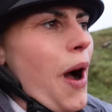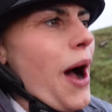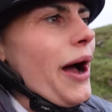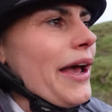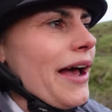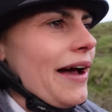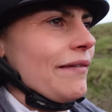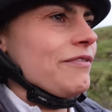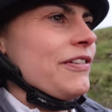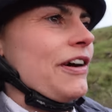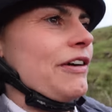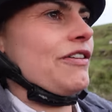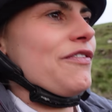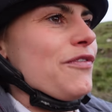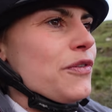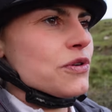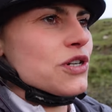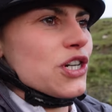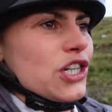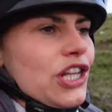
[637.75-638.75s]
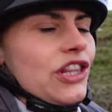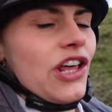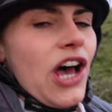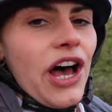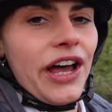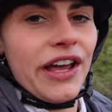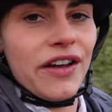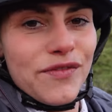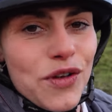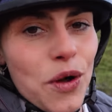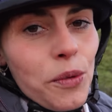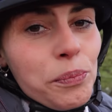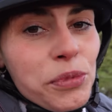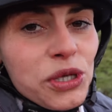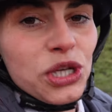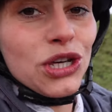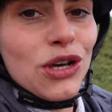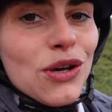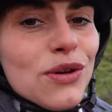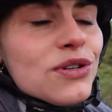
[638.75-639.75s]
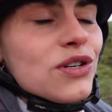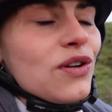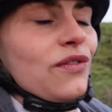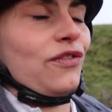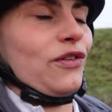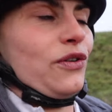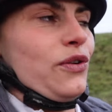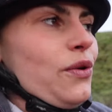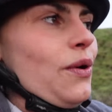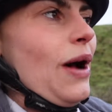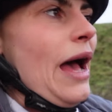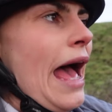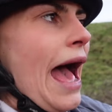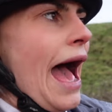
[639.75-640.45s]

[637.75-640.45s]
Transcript: I am very fortunate that I have got beautiful